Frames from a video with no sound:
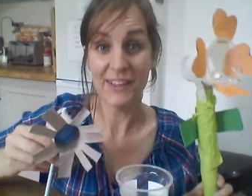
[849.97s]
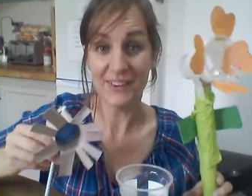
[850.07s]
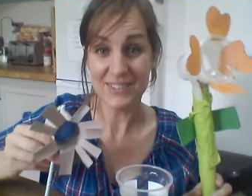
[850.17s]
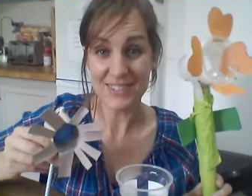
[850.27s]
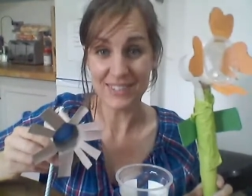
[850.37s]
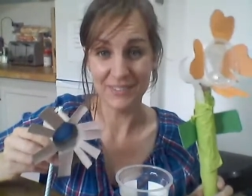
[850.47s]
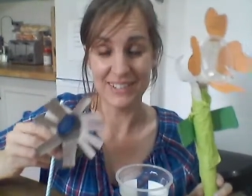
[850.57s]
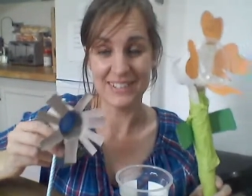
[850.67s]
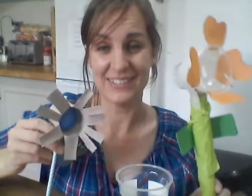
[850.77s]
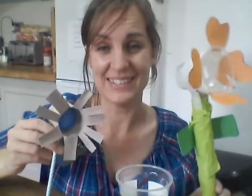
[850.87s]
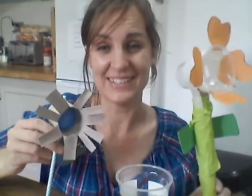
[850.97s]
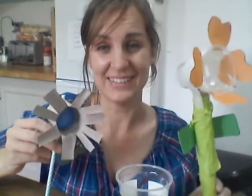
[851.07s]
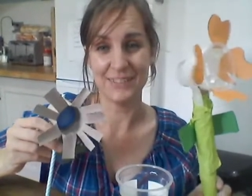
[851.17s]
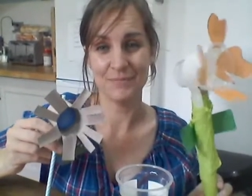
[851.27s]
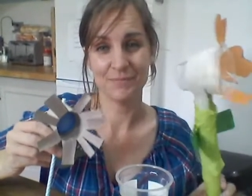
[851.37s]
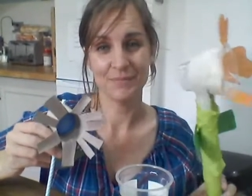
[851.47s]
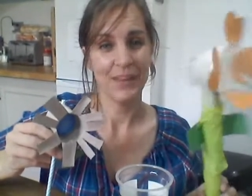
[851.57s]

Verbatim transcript: they are similar to each other.